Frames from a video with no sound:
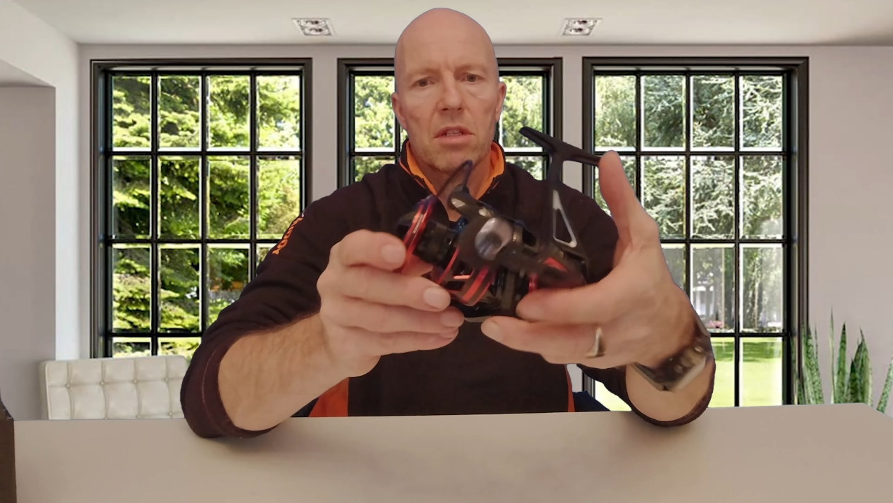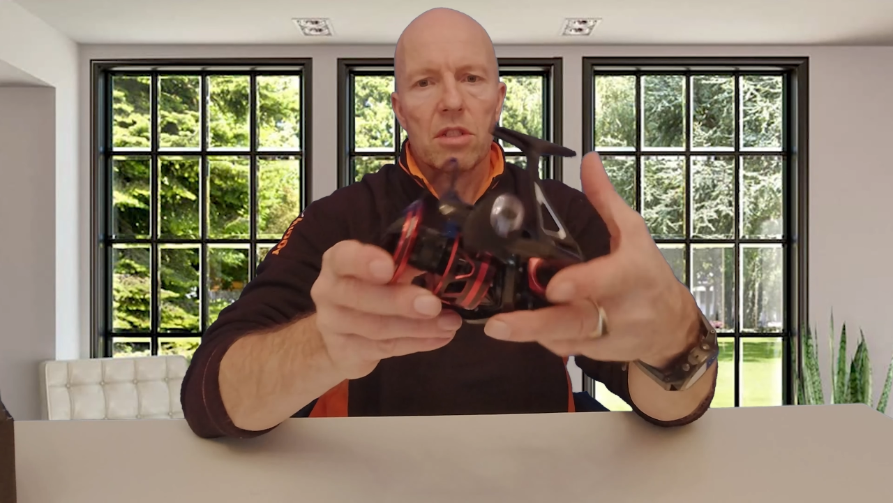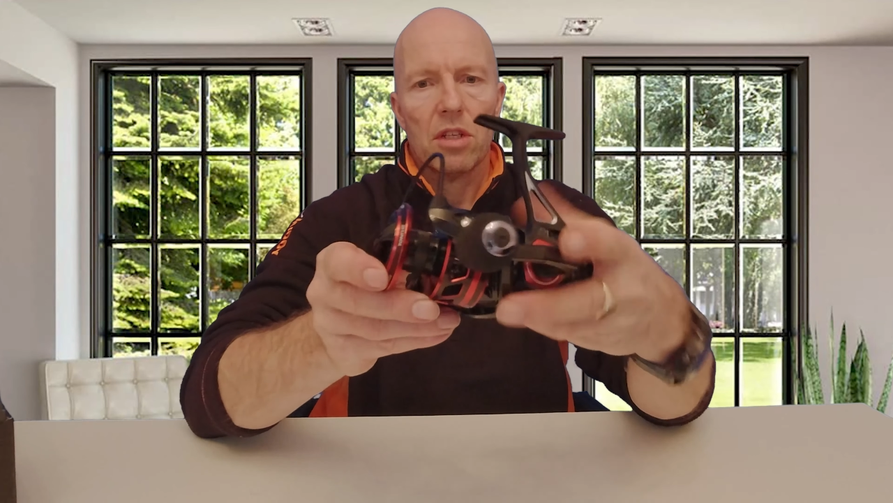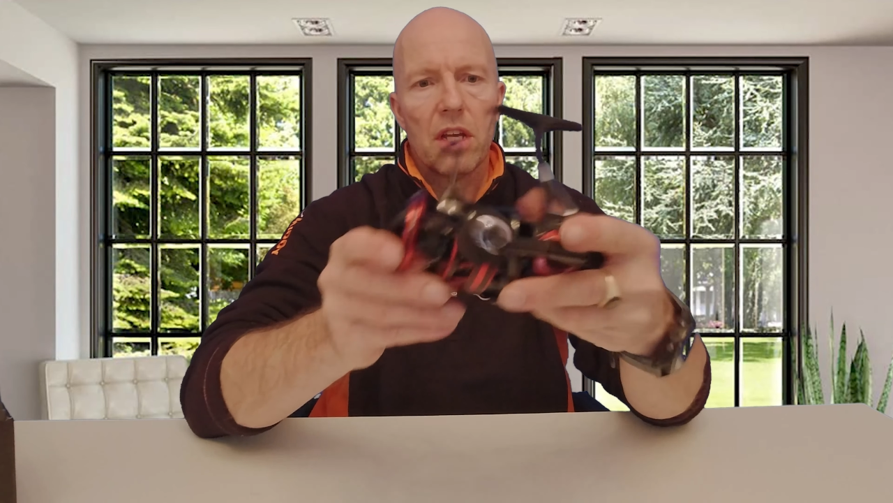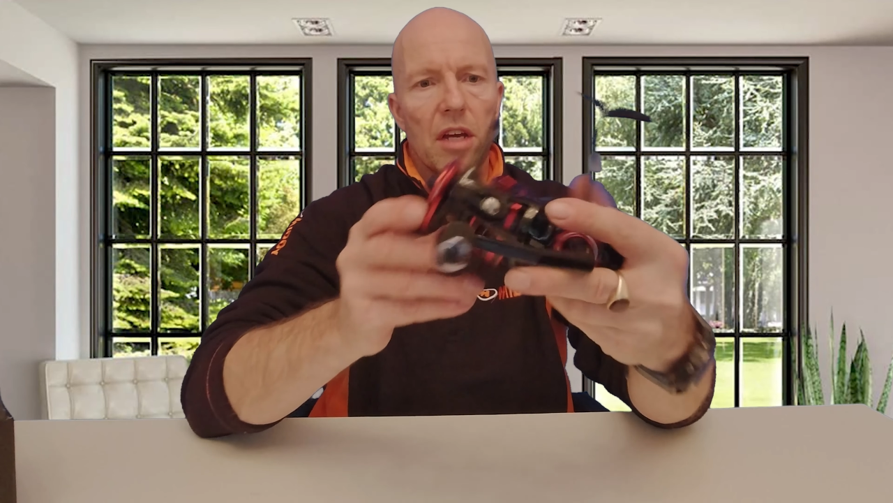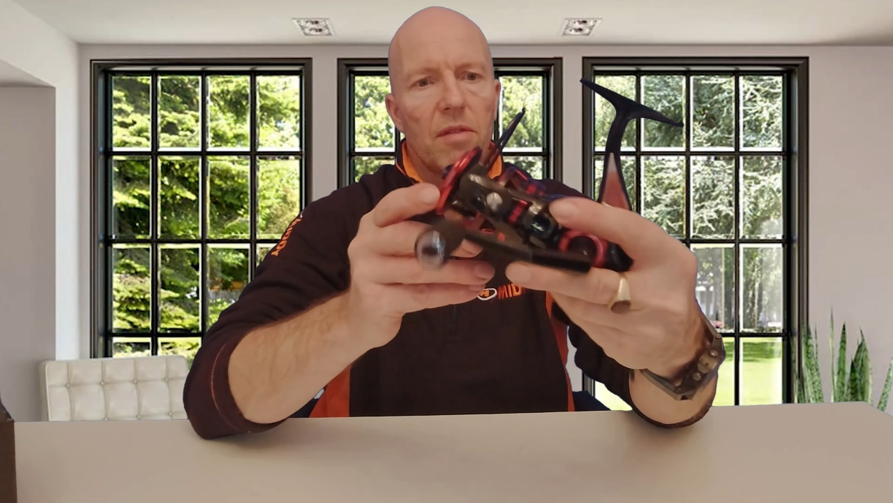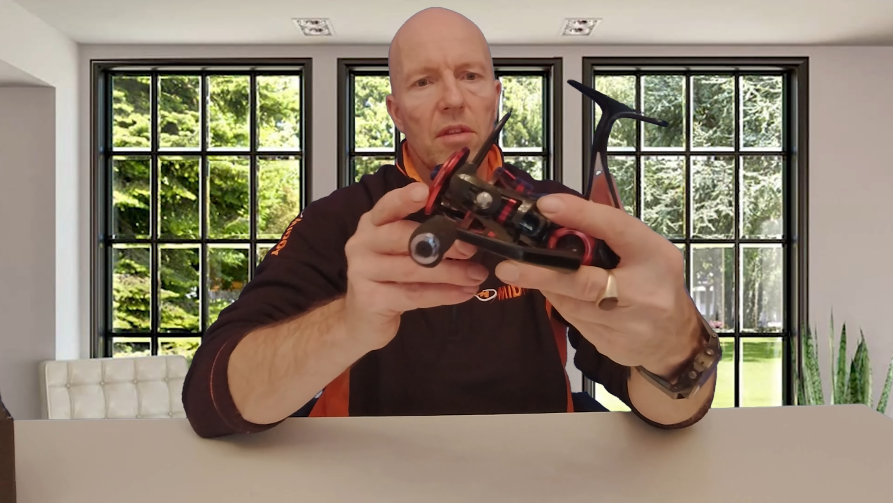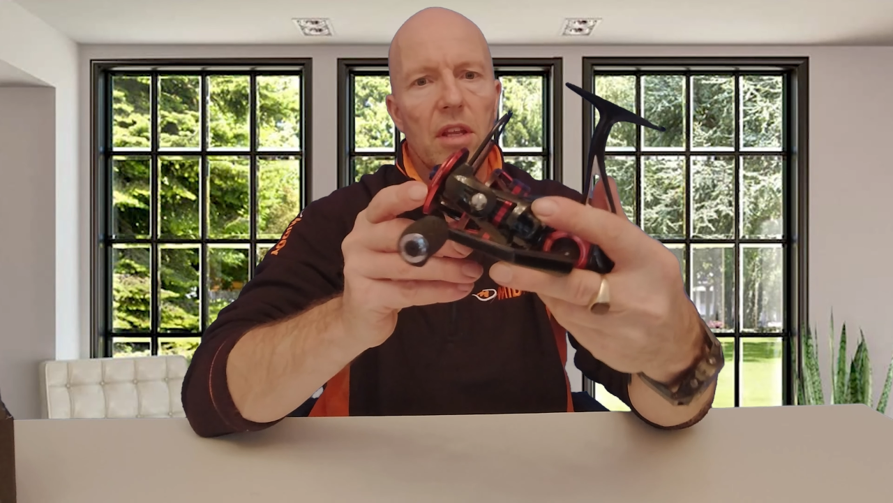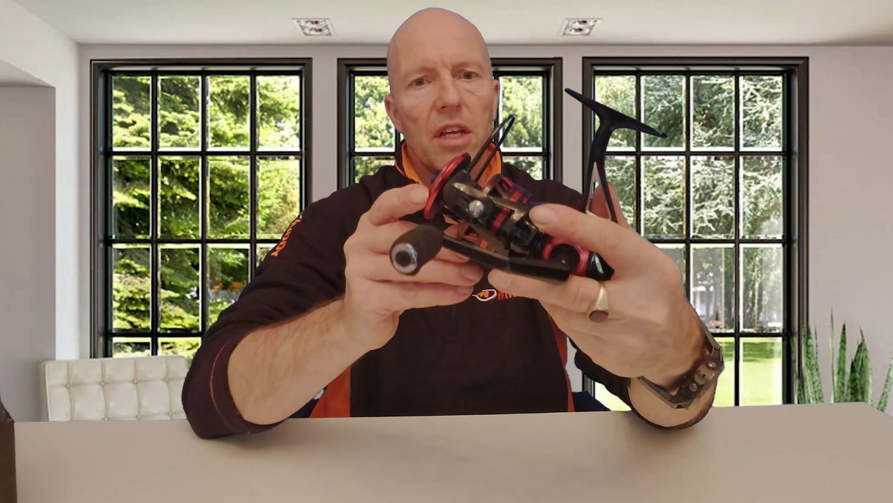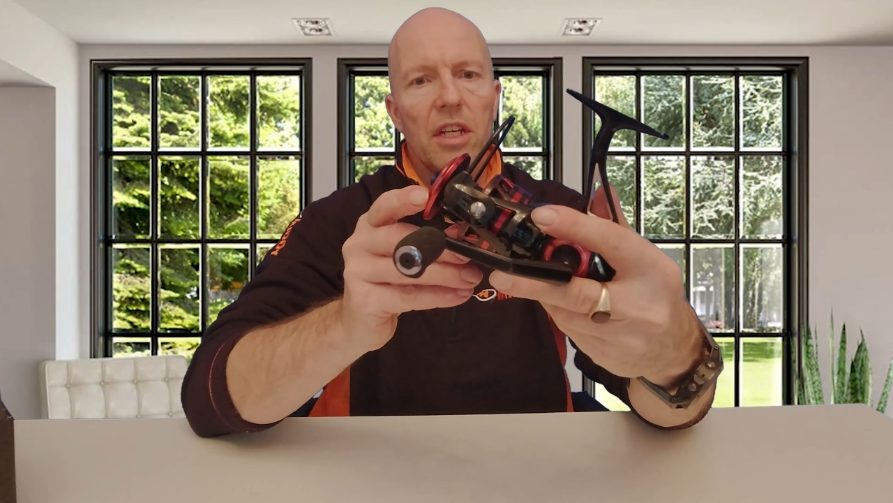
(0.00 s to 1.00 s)
So yeah,
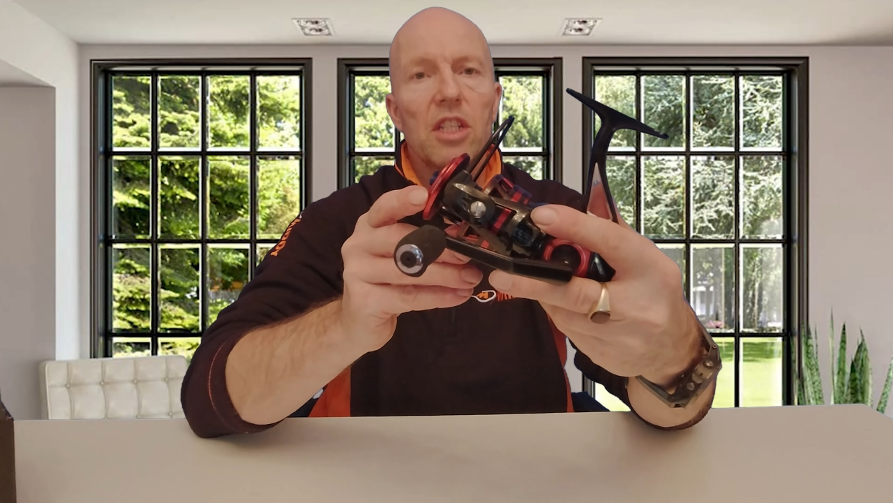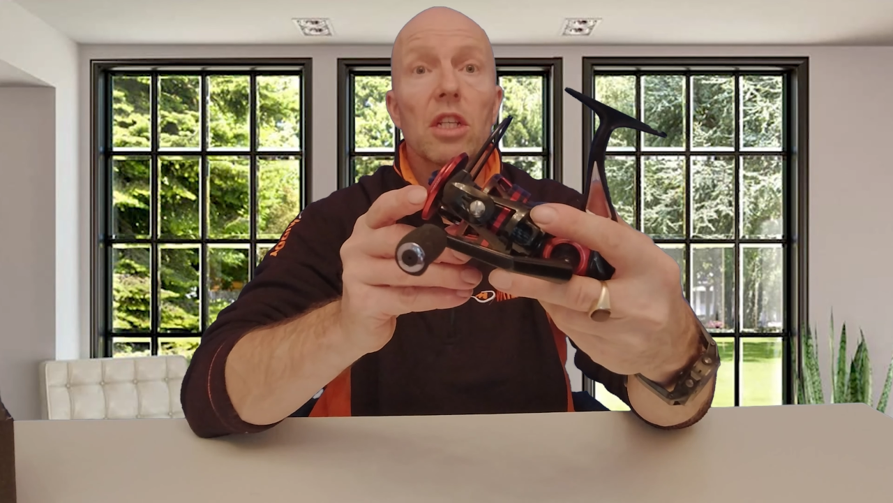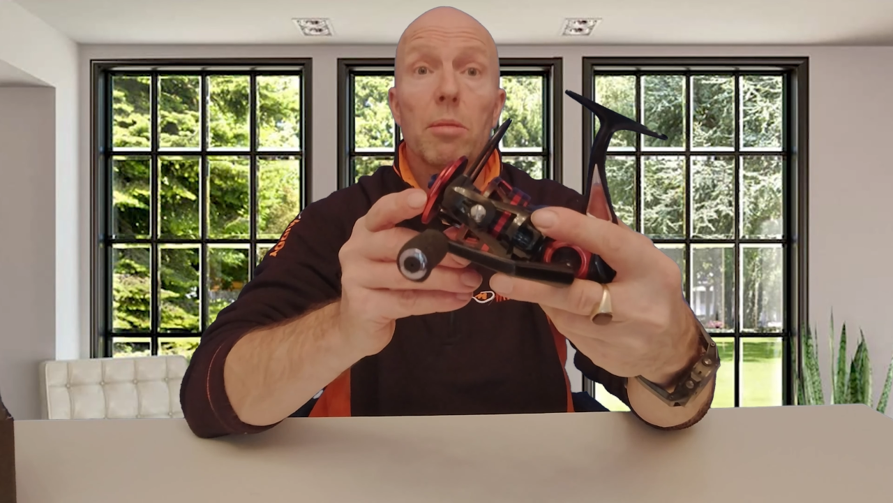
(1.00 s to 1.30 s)
initial